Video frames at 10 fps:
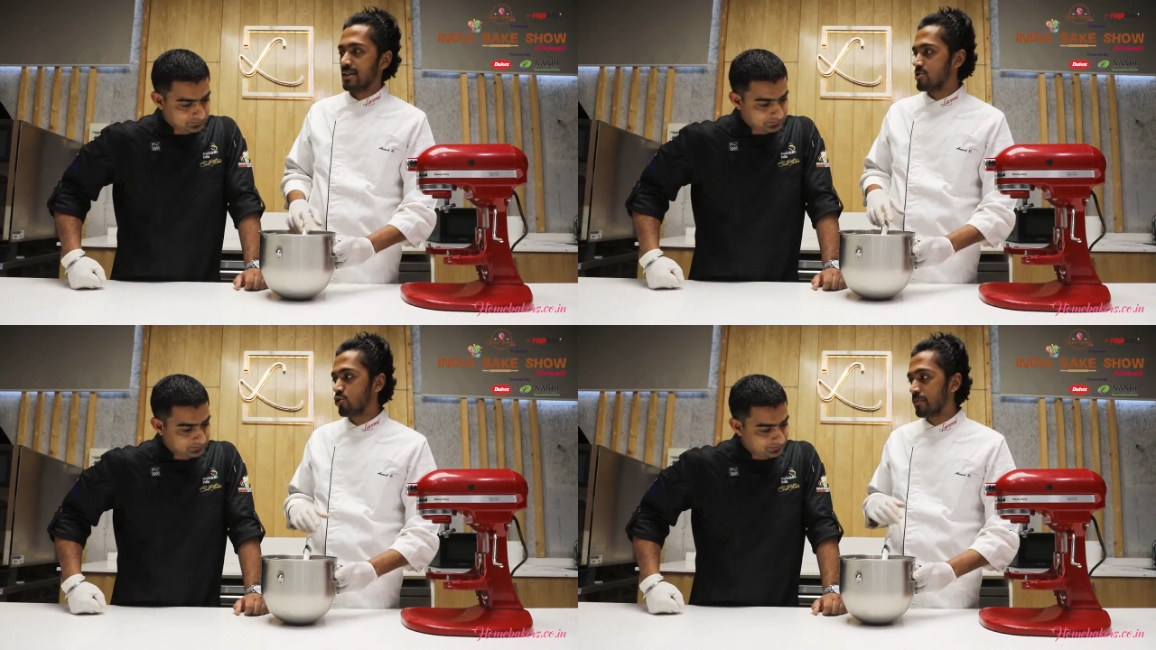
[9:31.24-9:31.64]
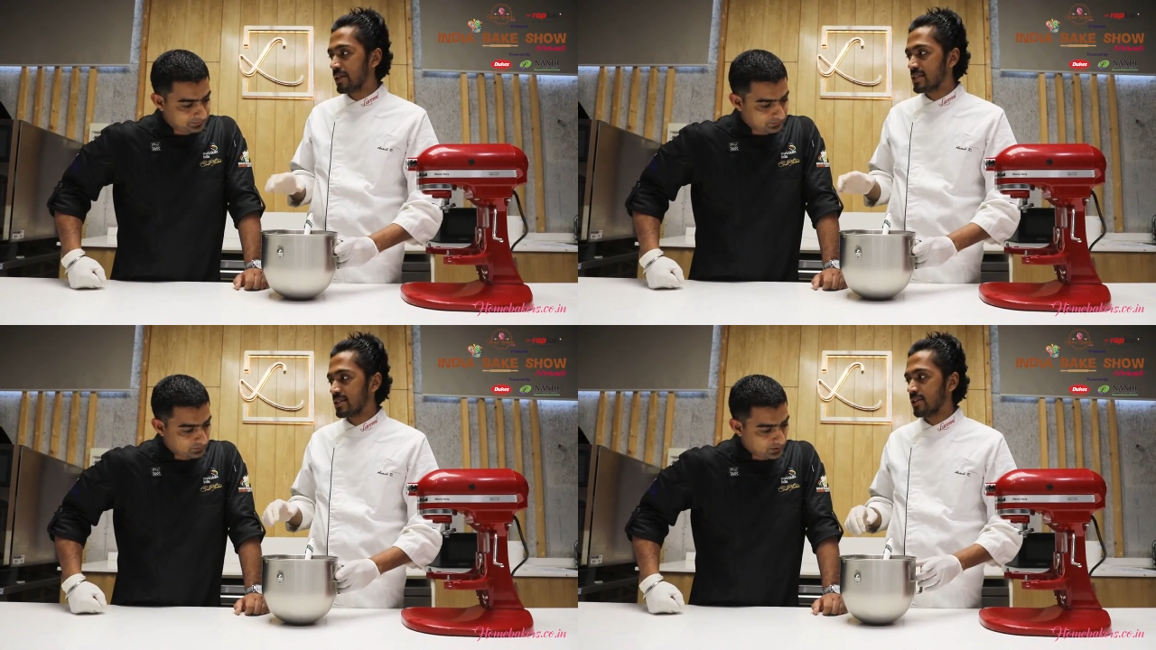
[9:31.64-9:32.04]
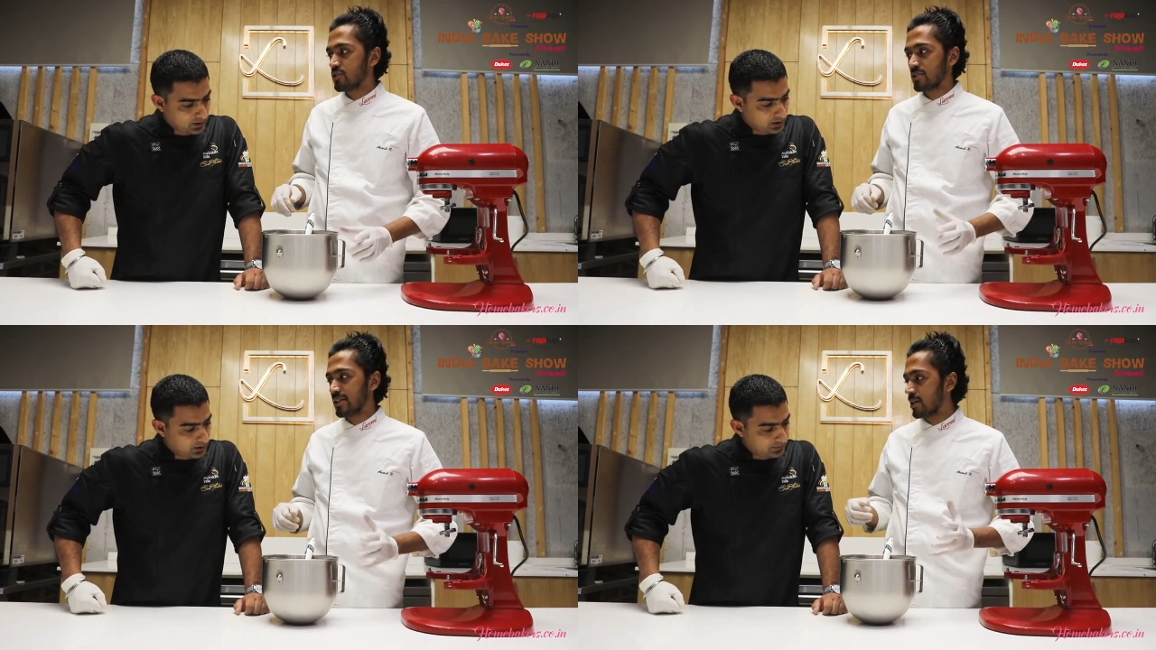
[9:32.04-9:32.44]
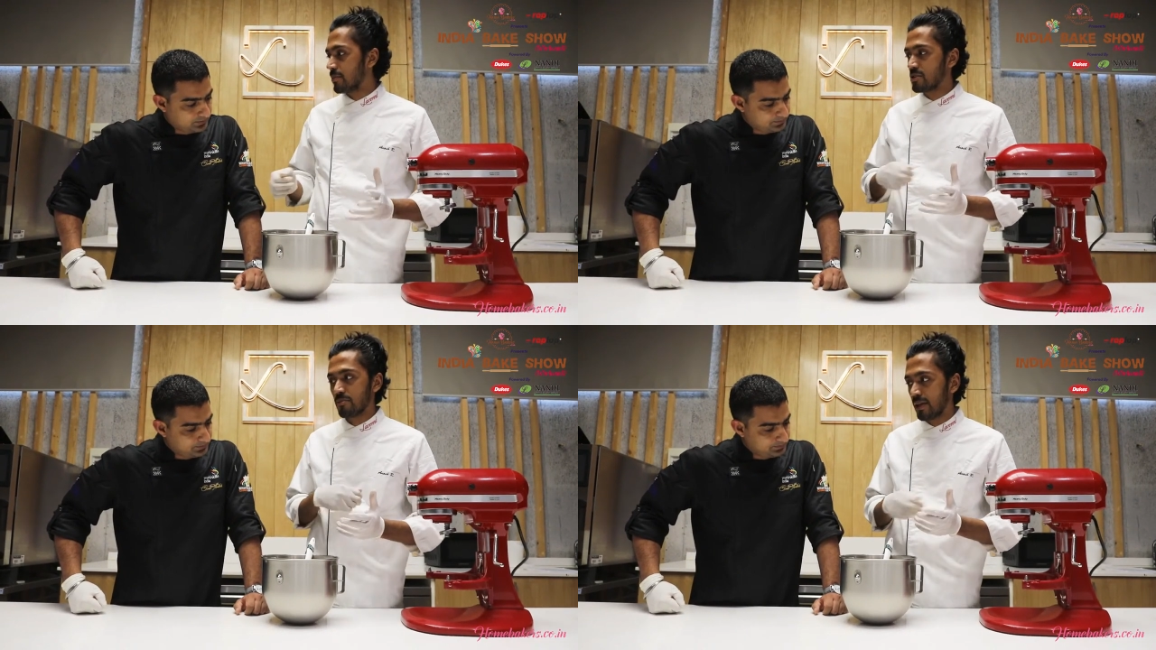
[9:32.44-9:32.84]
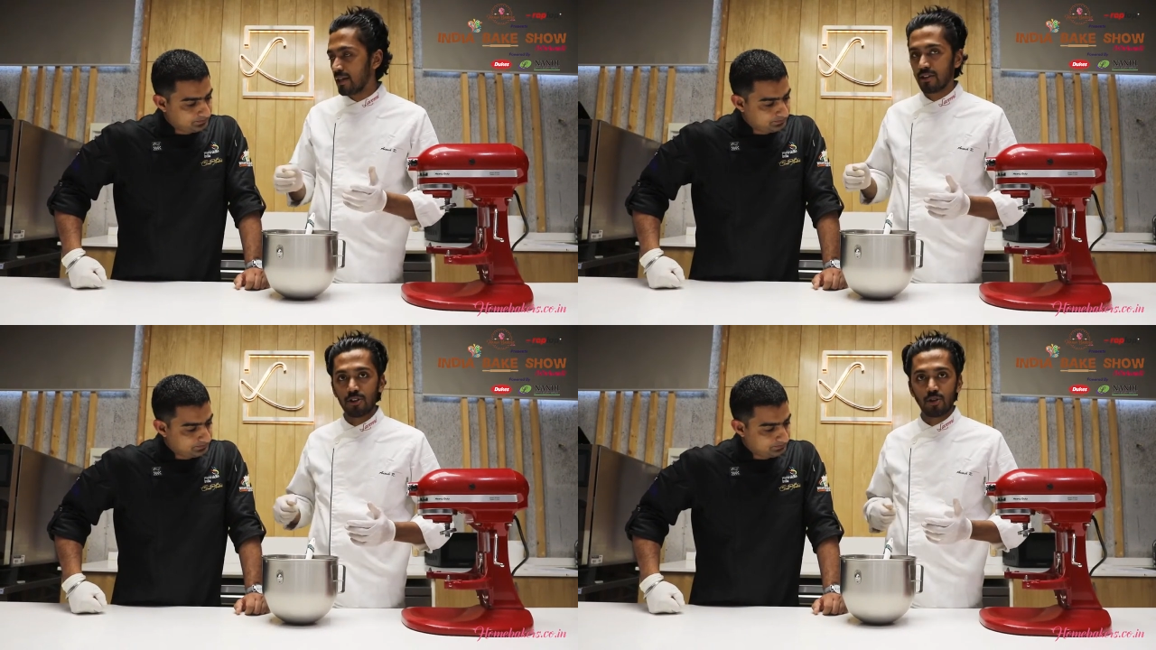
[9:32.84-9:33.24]
Speaker 1: mm. it's super easy. You just take a piece of bread,
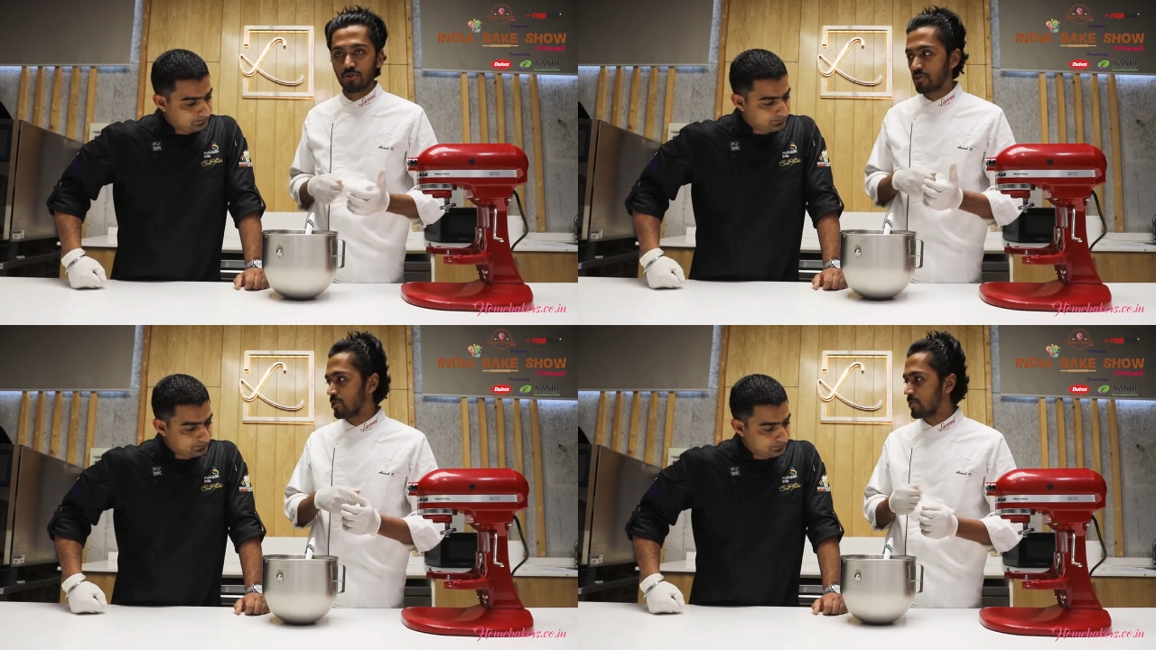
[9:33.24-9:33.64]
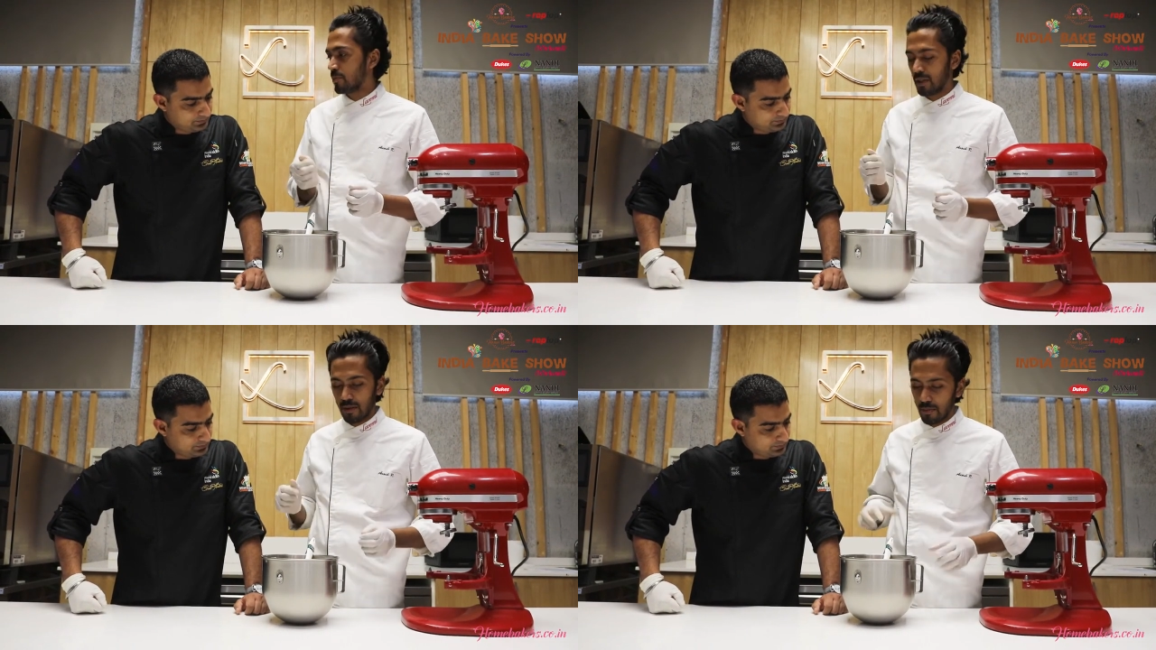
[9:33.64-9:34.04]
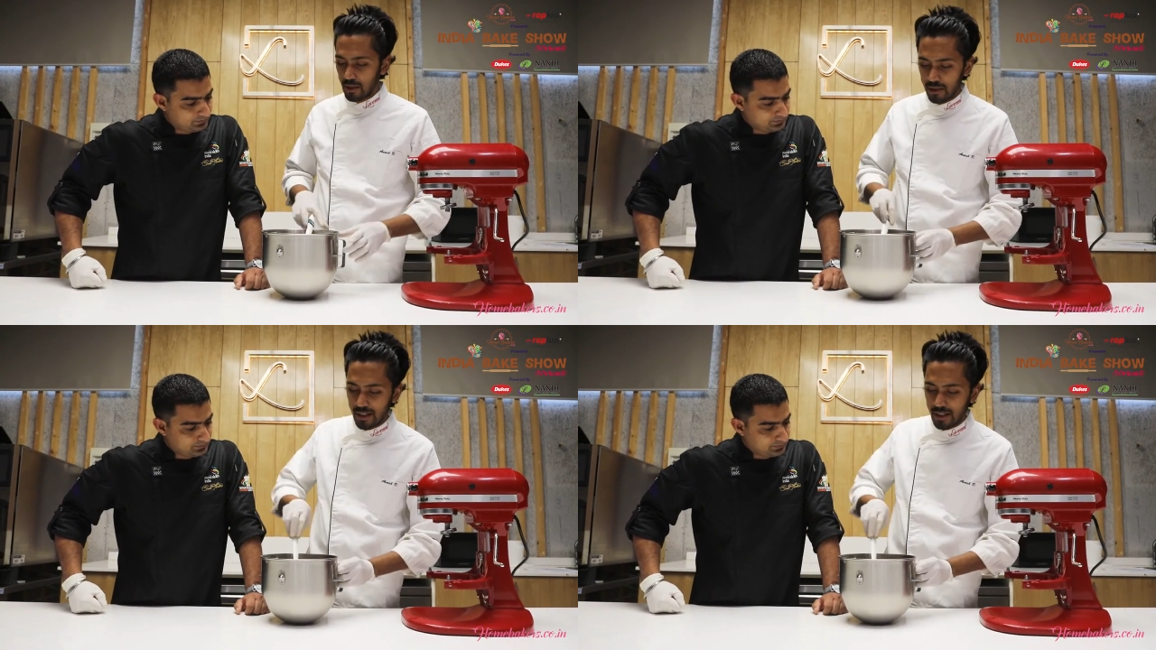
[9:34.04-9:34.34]
you toast it, you put peanut butter,